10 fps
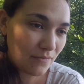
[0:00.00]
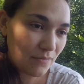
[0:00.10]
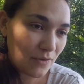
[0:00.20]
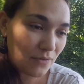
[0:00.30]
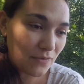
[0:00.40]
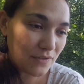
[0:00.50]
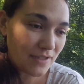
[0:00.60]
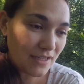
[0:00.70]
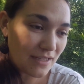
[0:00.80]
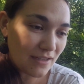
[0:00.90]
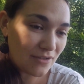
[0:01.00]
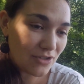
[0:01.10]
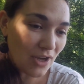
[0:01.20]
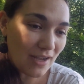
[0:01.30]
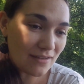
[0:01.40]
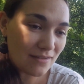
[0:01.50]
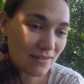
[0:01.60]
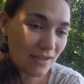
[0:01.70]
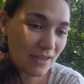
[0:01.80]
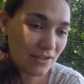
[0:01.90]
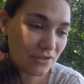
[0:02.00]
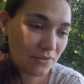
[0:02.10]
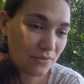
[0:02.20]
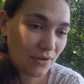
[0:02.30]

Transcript: beautiful scenic shots that I do